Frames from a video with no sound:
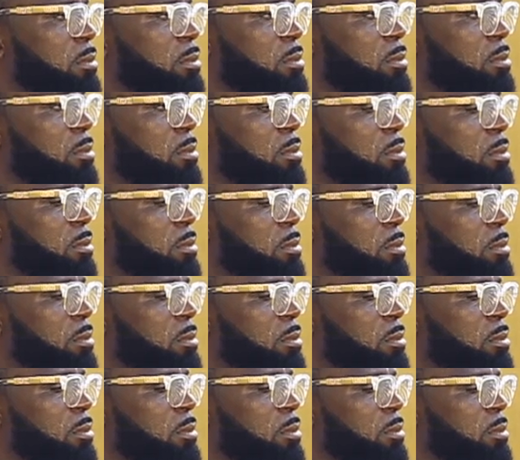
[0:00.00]

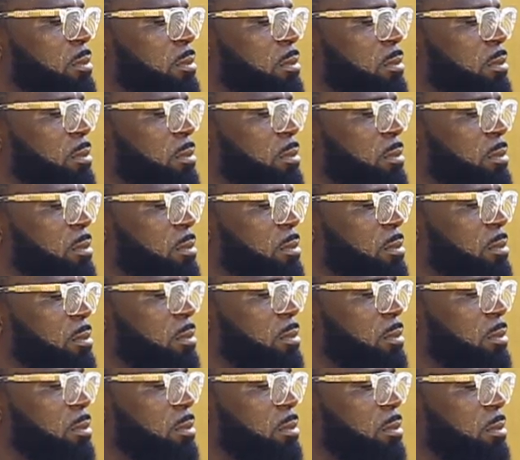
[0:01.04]

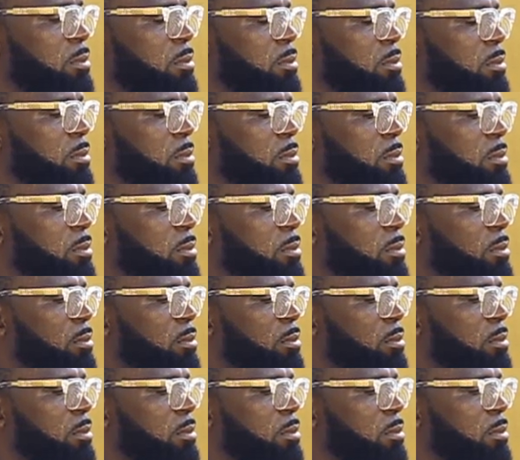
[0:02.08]

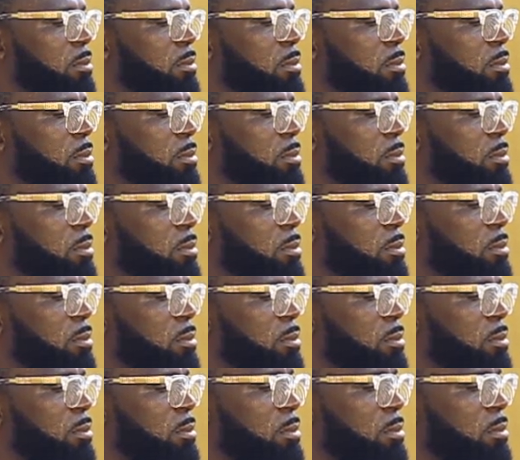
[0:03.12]

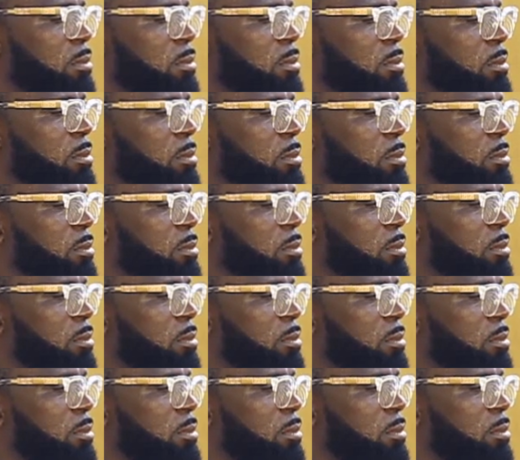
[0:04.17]
No words are spoken by the person on screen.